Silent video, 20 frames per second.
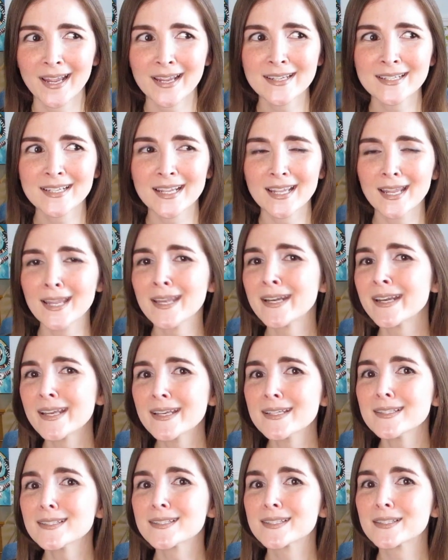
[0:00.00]
And it
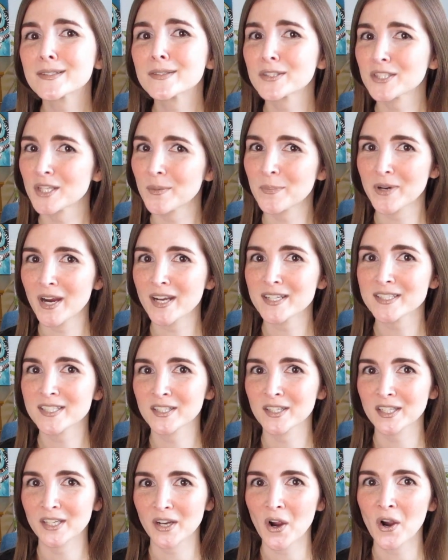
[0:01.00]
is
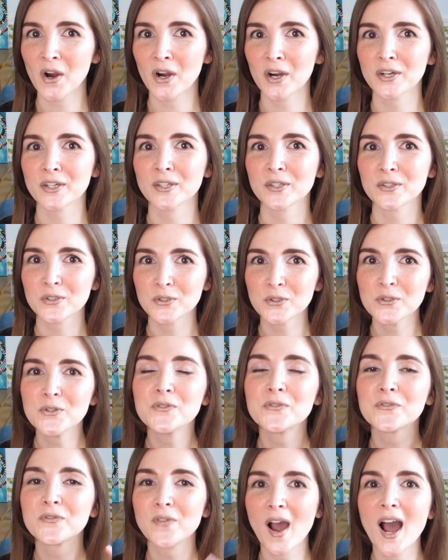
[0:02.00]
surprisingly hard
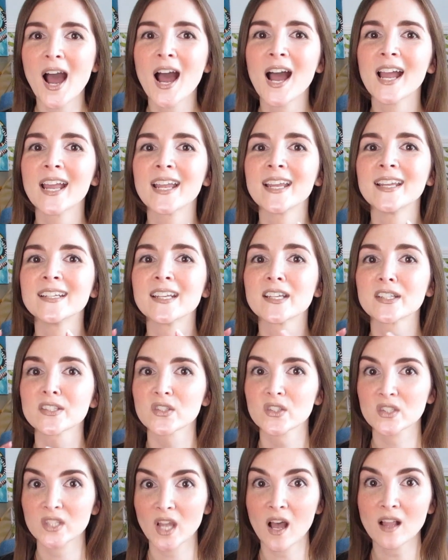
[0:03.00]
to find
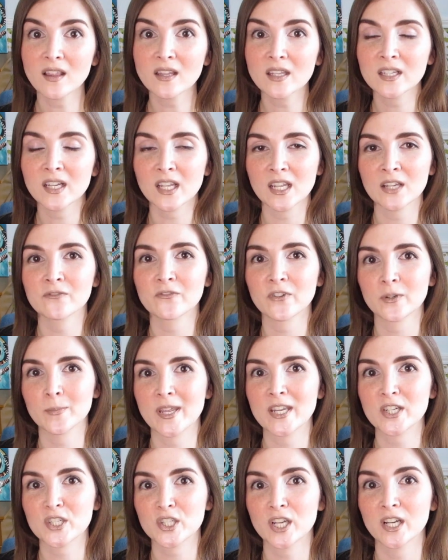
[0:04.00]
solid
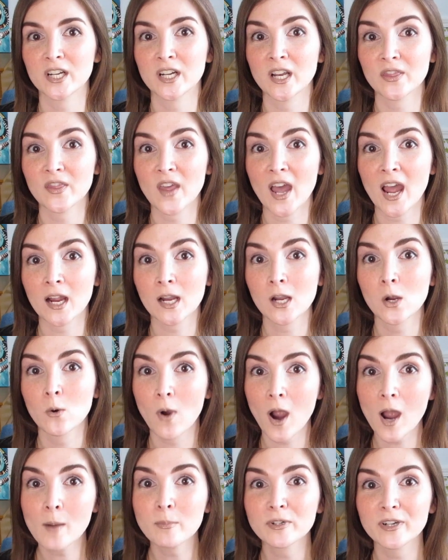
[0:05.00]
information that
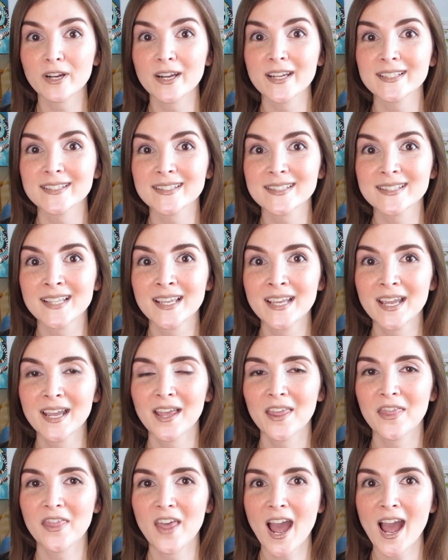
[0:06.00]
corroborates
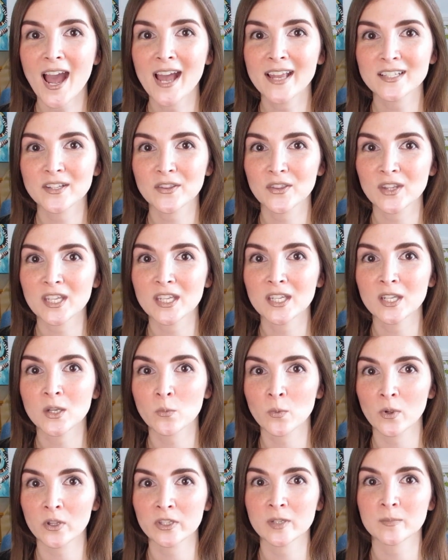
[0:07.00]
that the
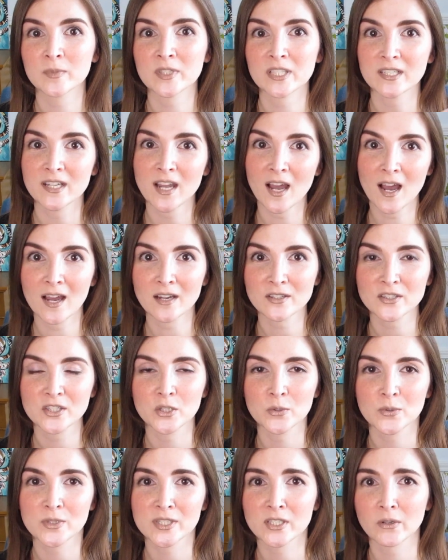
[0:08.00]
William T. Cox,
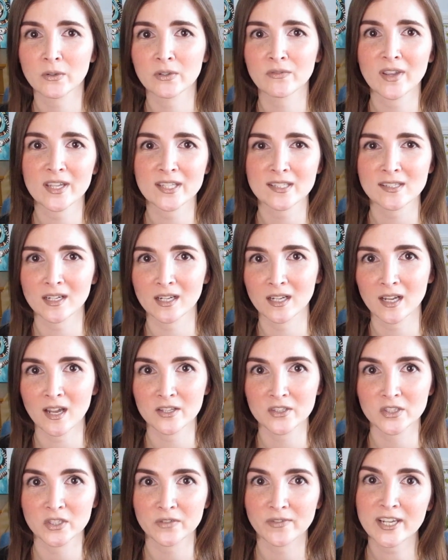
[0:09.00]
who was so invested in
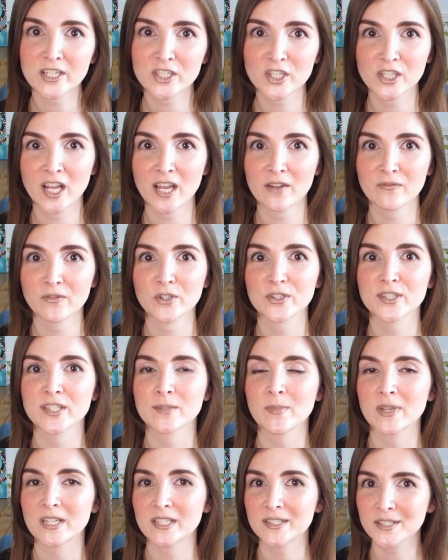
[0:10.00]
conservation efforts
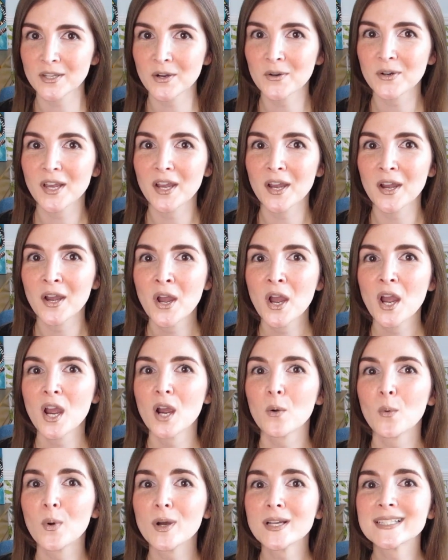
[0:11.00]
in Minnesota,
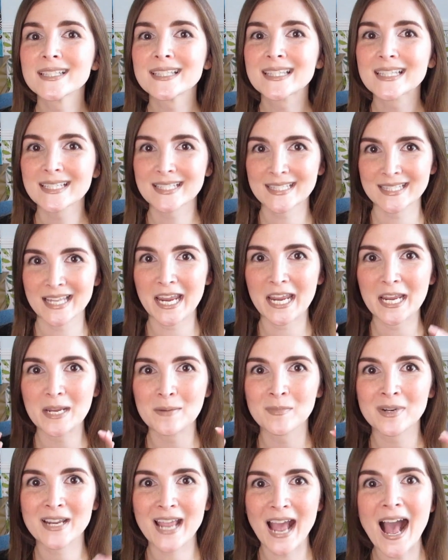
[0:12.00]
was the
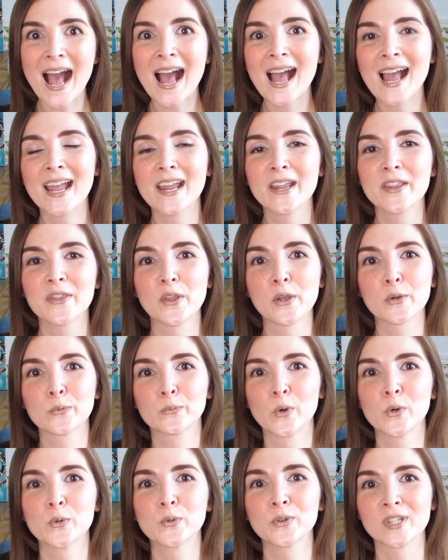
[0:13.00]
same guy
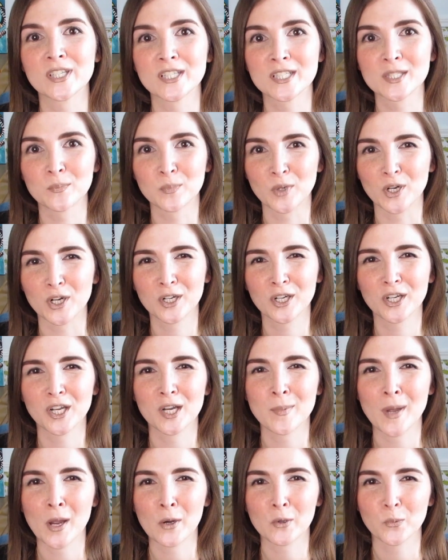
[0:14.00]
that wrote this book
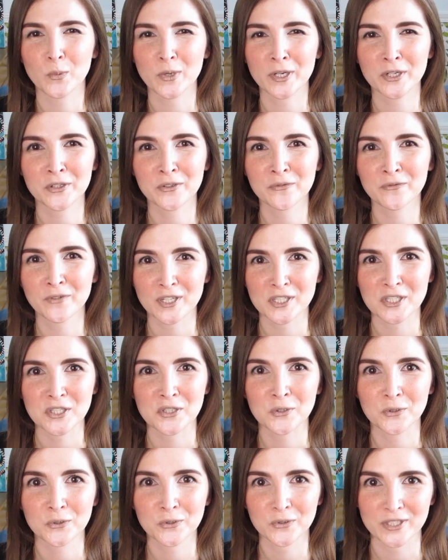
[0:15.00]
about weird
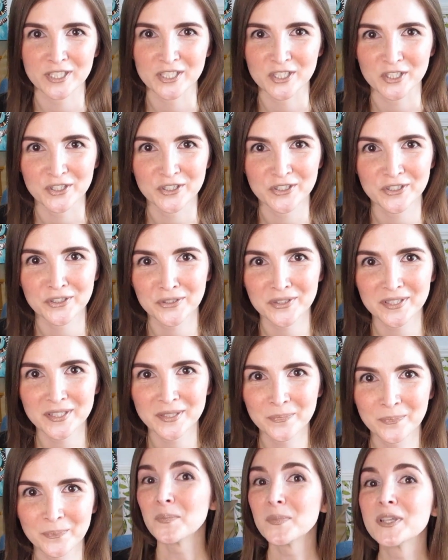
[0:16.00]
fictional
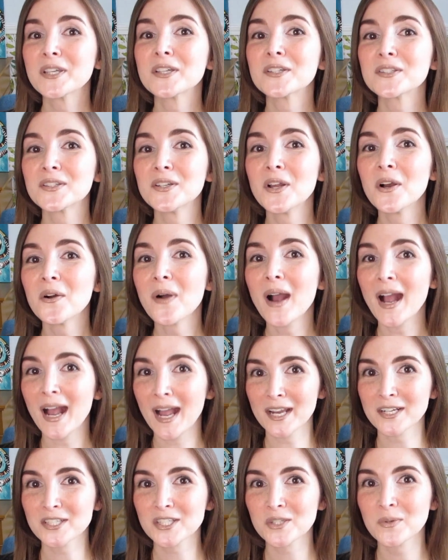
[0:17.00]
creatures. Because no
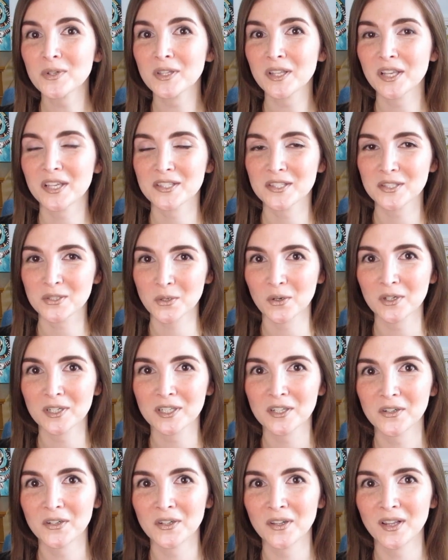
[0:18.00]
actual
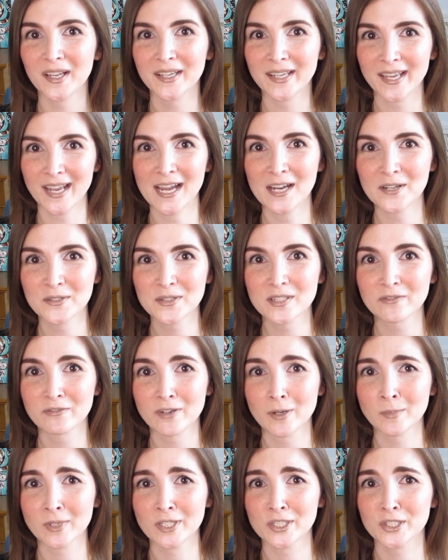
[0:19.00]
historical accounts
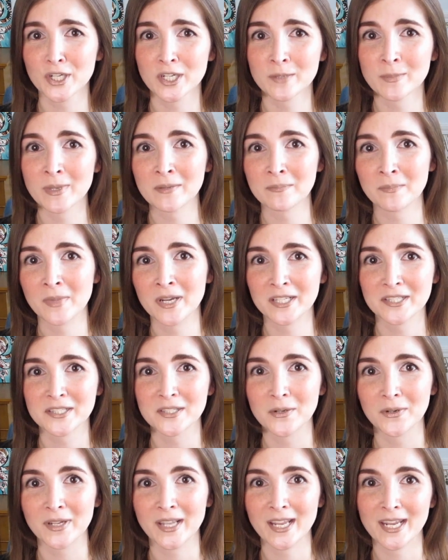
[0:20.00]
from legitimate
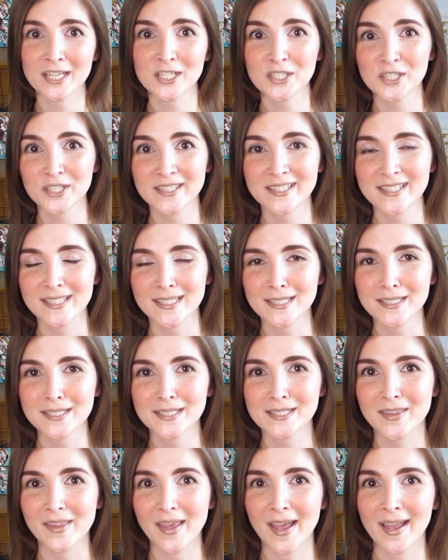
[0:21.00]
Minnesota
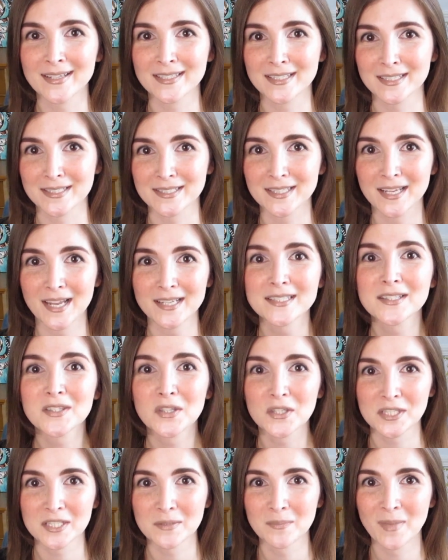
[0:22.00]
agencies that discuss
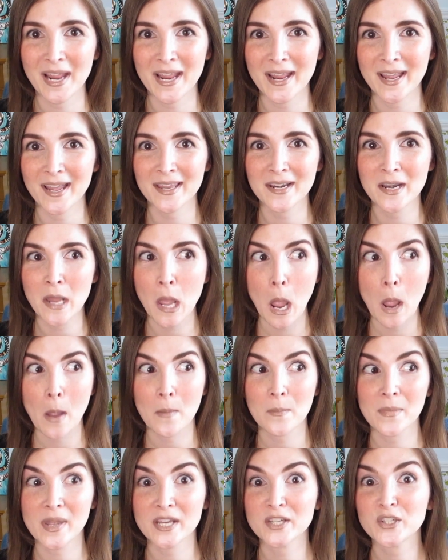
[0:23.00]
this man
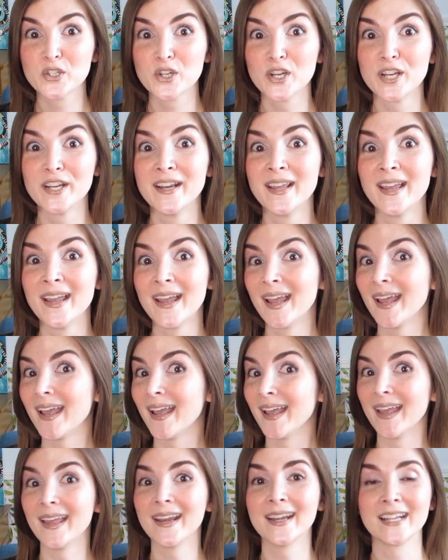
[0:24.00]
mention
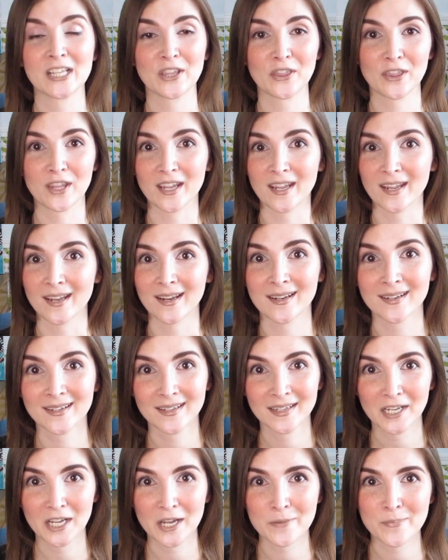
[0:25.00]
anything
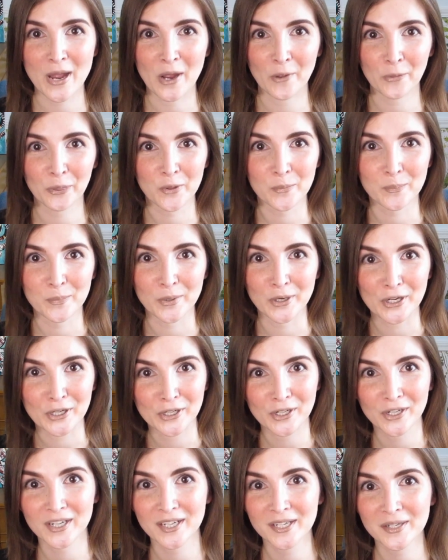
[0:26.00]
about the
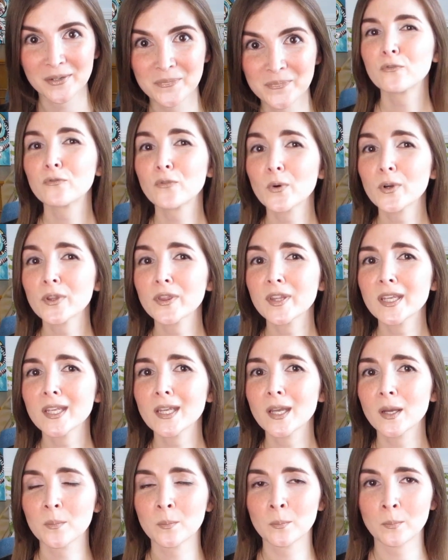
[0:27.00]
book. For
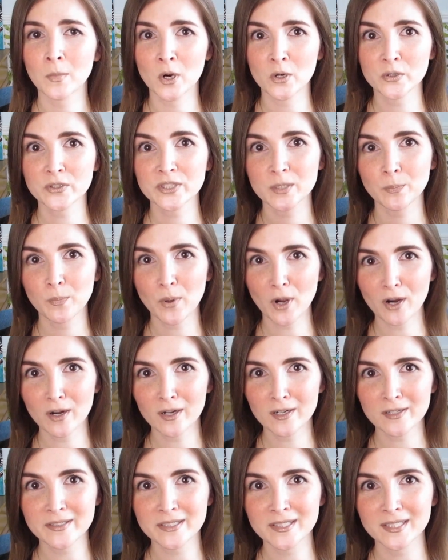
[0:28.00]
the most
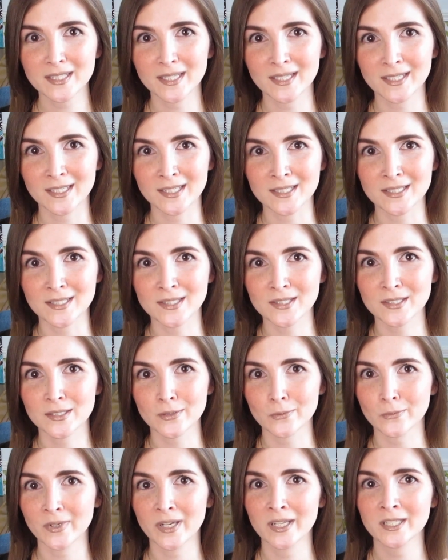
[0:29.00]
part, it is
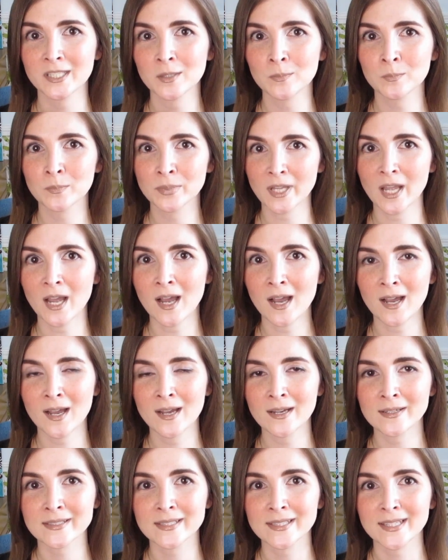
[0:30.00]
random
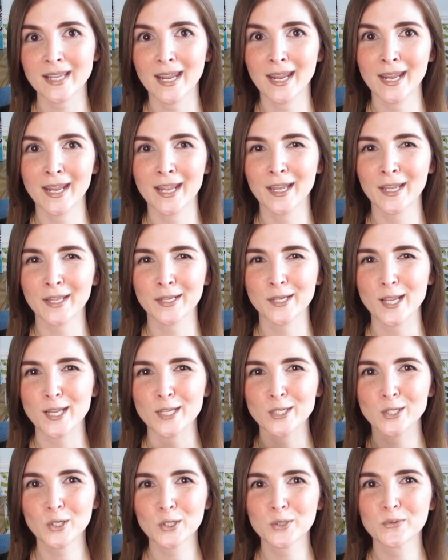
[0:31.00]
blogs and
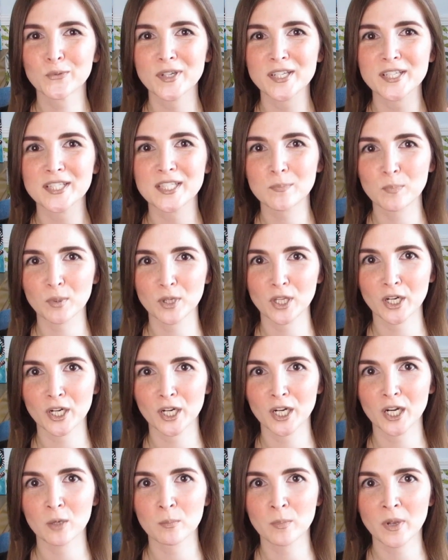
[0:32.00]
a Goodreads
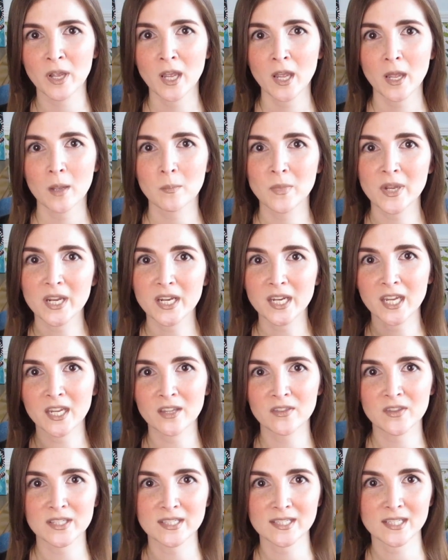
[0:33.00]
blurb
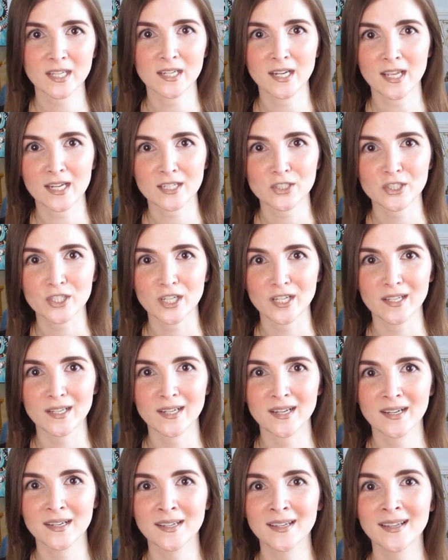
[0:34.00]
making this
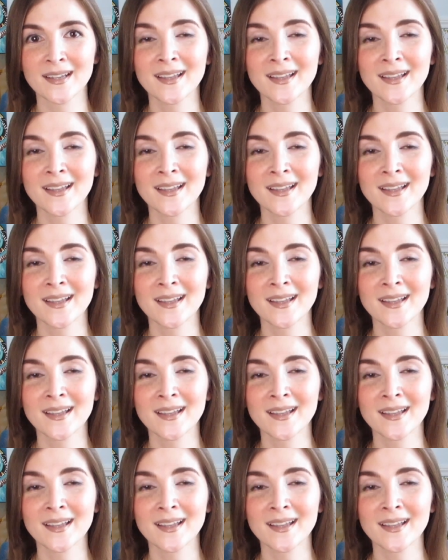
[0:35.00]
connection.